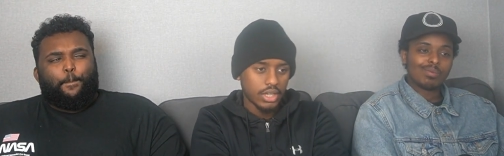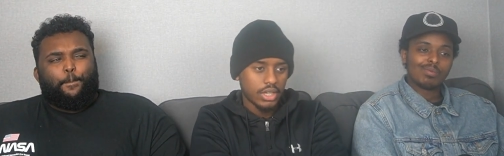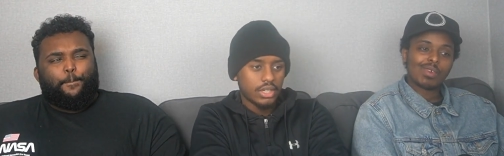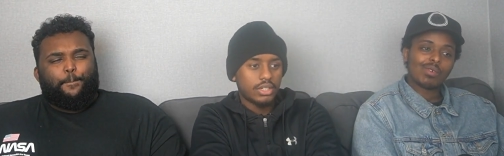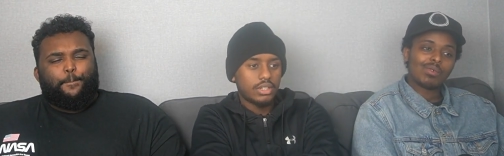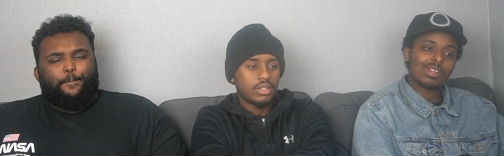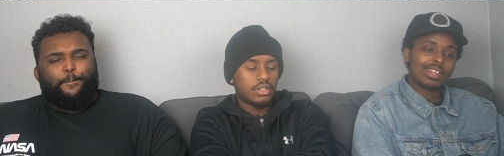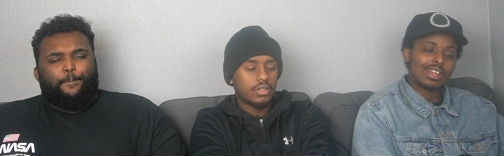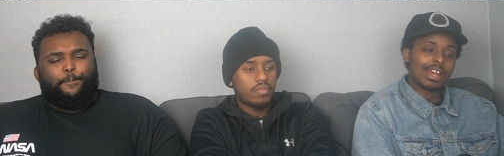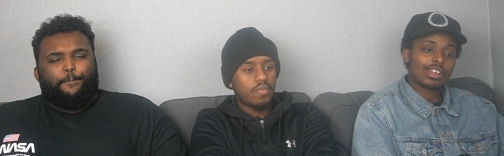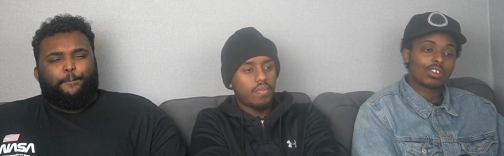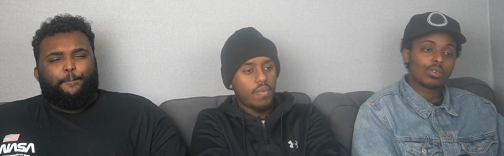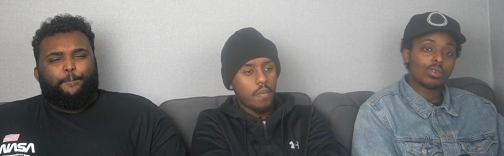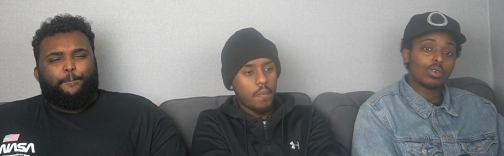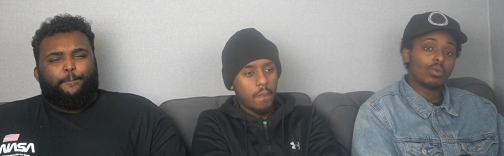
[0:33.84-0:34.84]
Speaker 1: not really. The
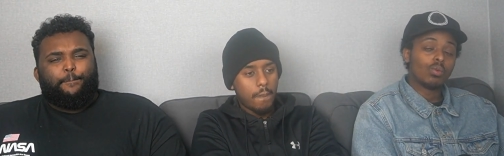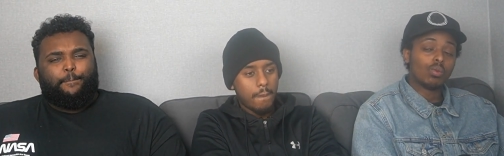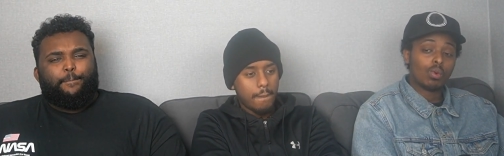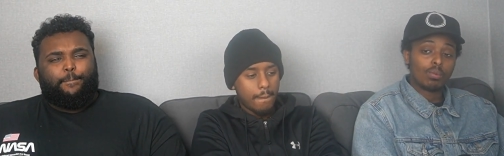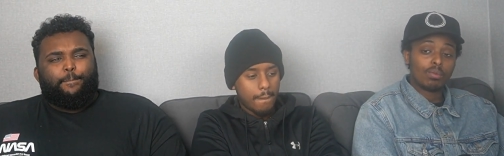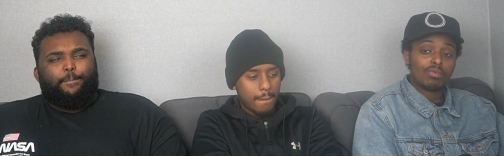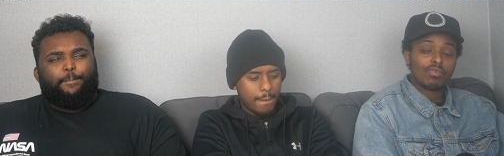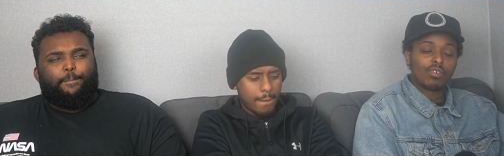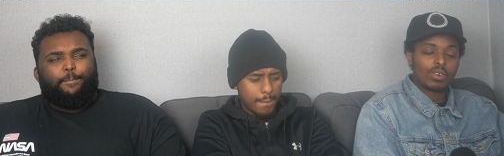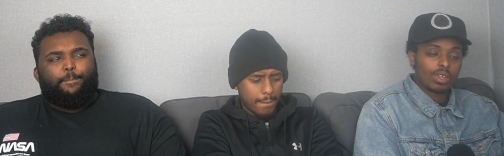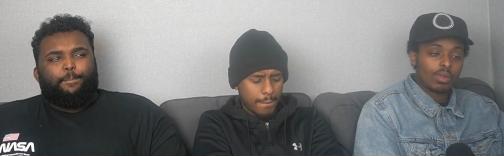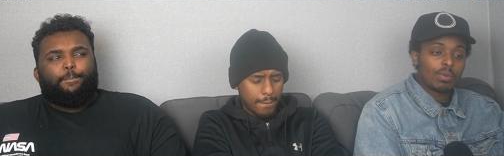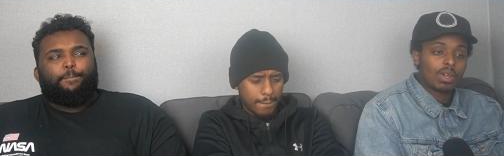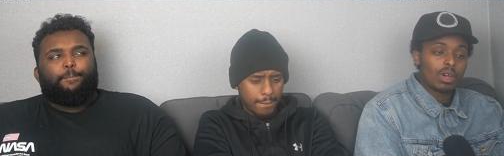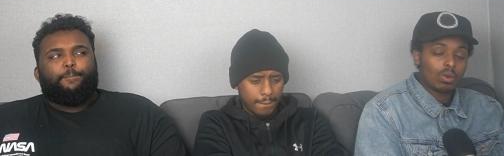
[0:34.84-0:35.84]
last one, the one before
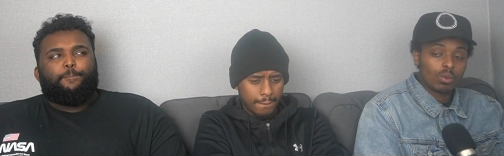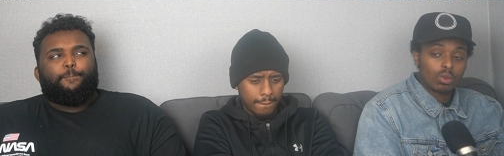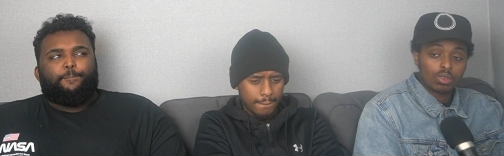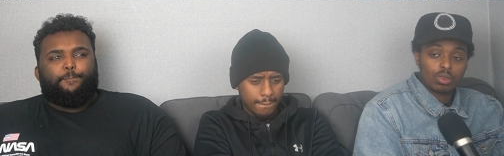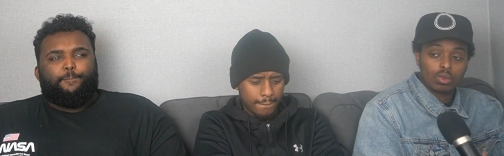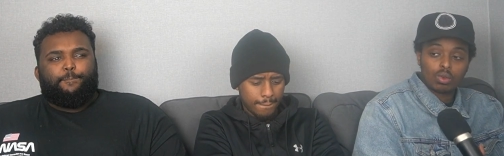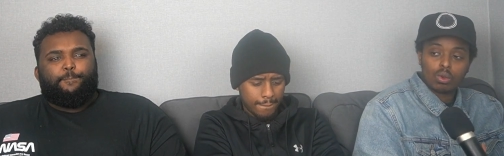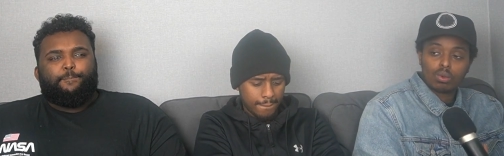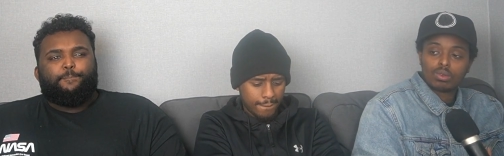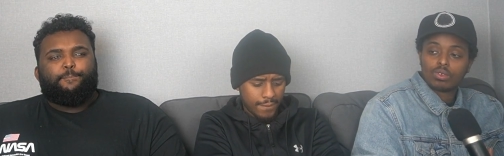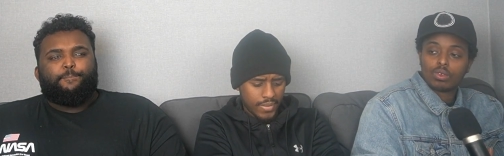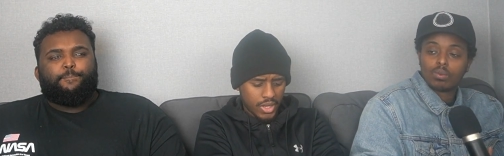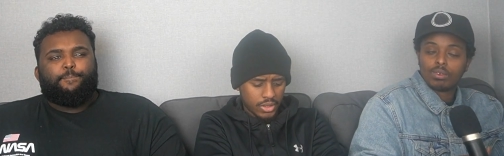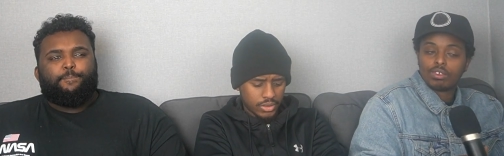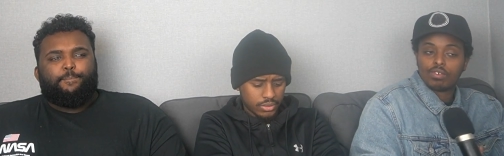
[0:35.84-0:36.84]
that, we got mm -hmm. so
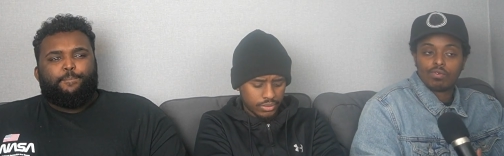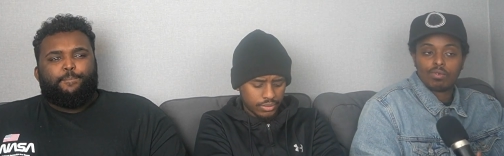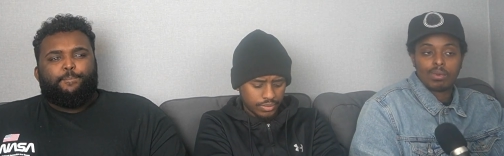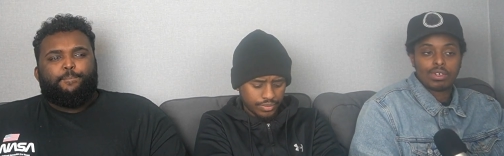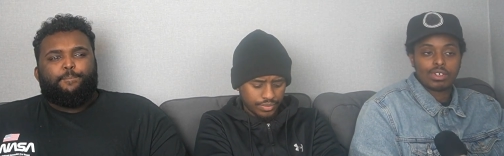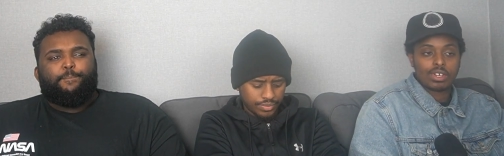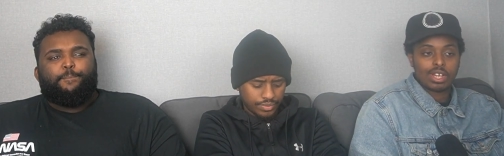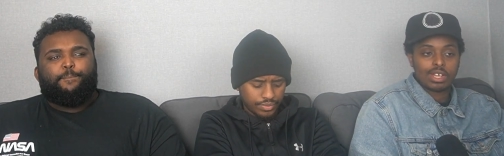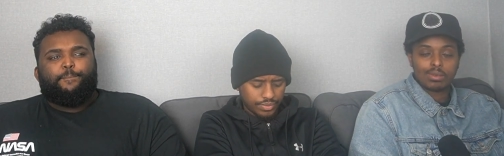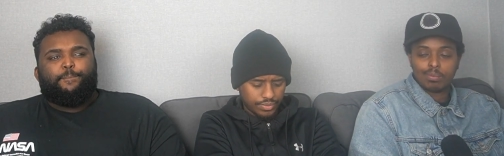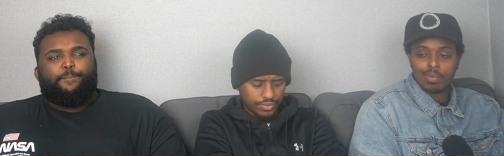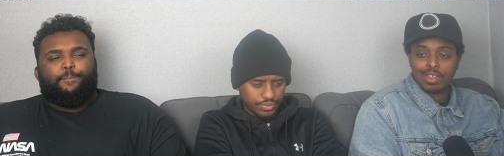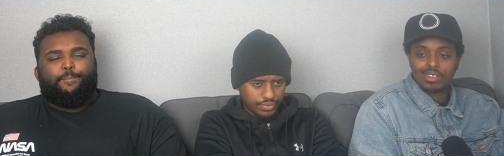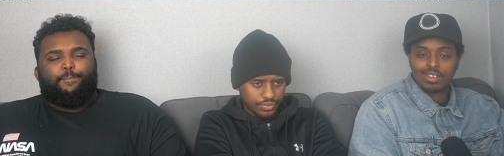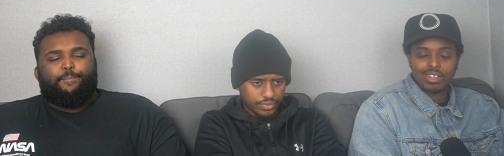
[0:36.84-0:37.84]
so much information. Like
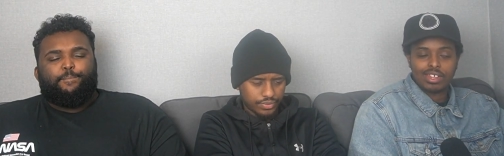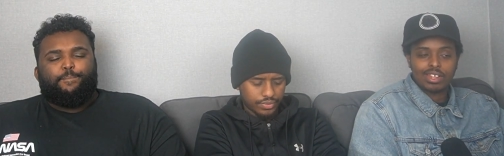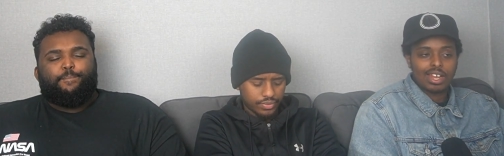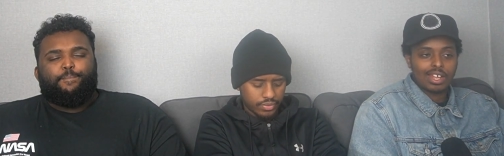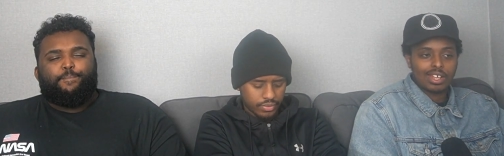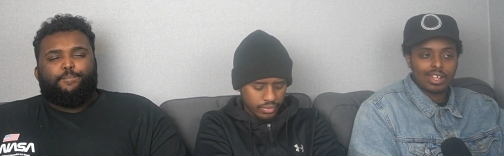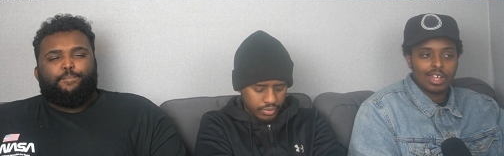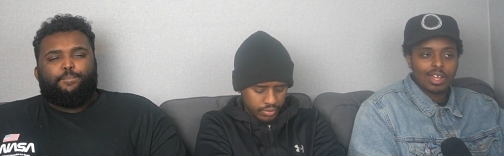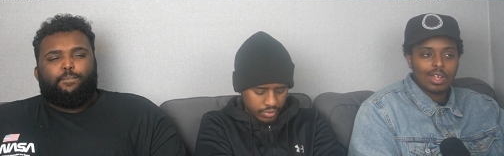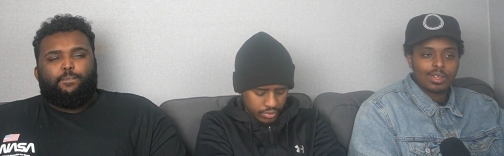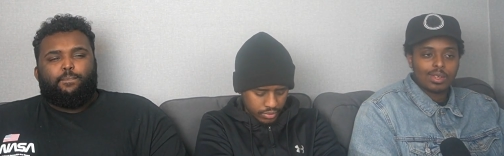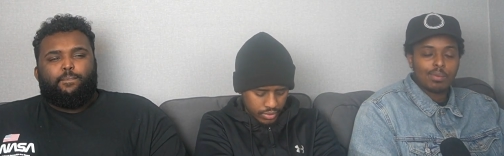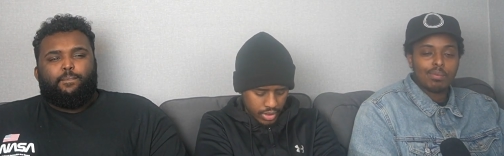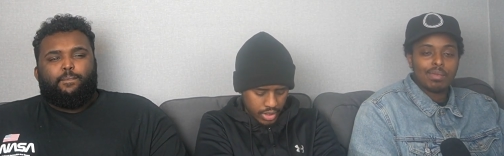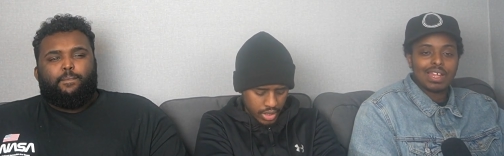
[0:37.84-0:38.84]
basically, like
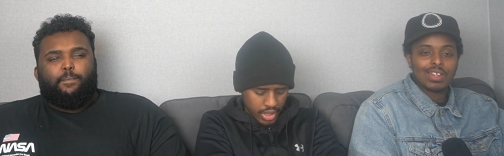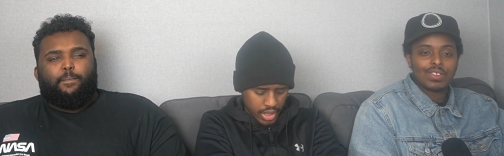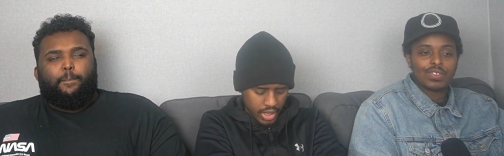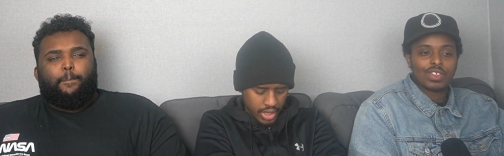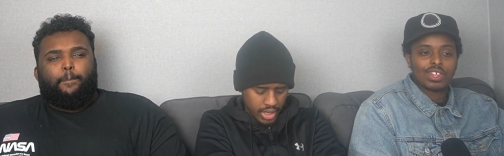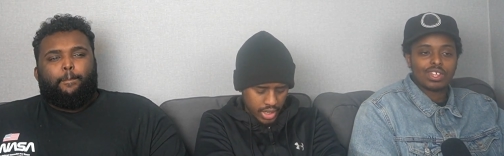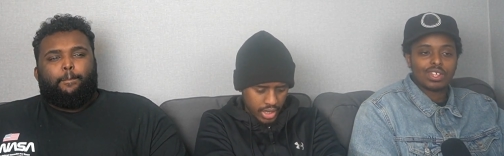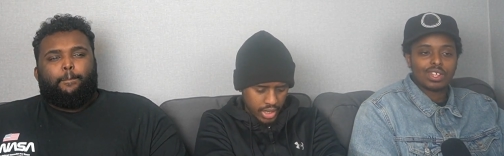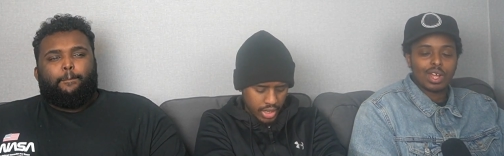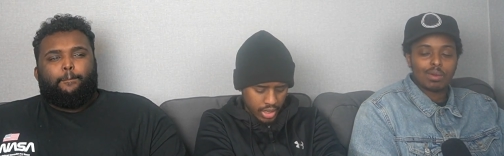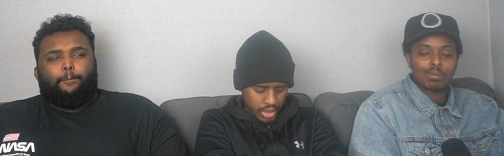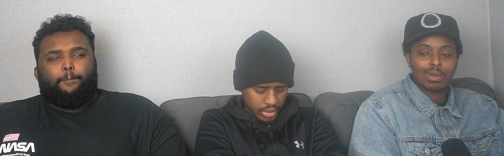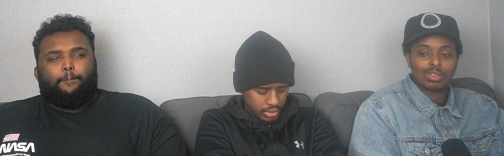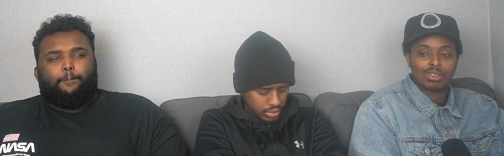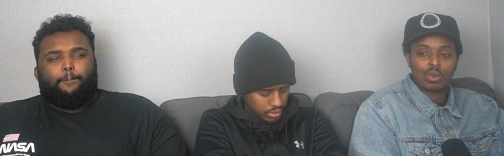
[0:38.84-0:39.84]
the main thing
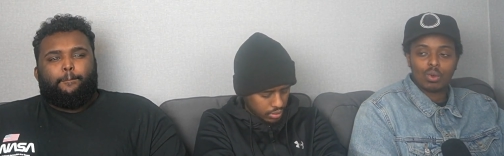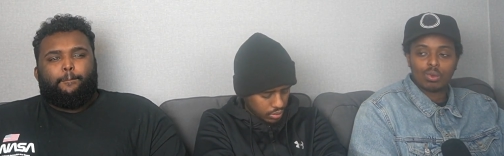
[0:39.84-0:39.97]
about the